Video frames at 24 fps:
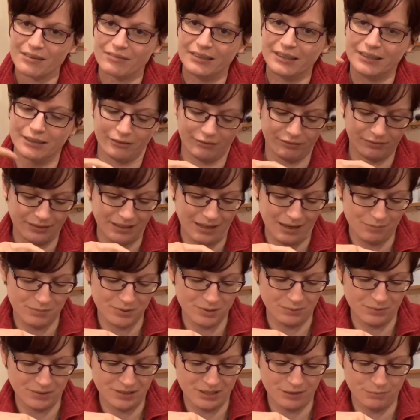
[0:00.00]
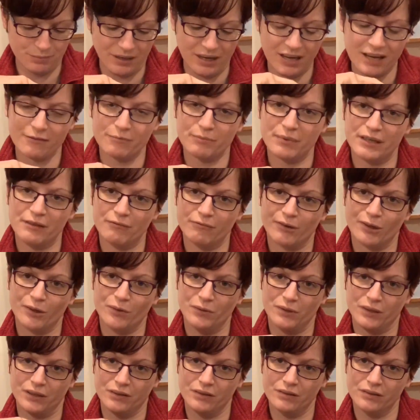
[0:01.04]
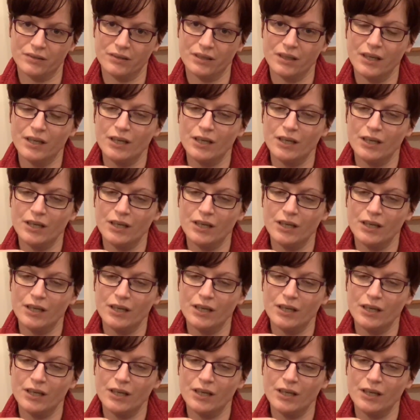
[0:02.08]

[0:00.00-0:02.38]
little flaps, which is part of being rodents,